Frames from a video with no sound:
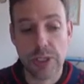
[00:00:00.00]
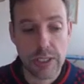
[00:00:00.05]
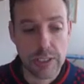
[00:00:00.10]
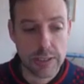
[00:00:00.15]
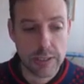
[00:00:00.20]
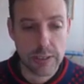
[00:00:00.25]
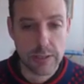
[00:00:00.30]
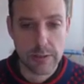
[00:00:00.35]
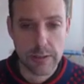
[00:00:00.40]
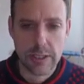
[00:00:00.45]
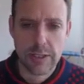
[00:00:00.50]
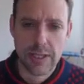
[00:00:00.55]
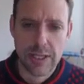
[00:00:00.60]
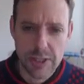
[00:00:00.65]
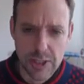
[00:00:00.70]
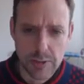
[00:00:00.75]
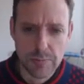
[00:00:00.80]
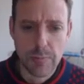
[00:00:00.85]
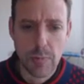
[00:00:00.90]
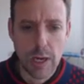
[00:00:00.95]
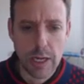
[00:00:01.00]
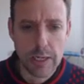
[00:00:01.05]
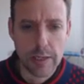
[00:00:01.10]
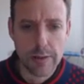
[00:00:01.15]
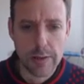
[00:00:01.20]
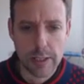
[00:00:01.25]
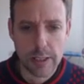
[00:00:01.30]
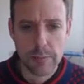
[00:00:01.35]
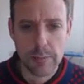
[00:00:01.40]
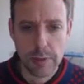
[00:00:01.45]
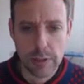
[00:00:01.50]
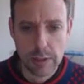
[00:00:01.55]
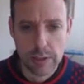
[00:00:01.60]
present it. That's a minor thing,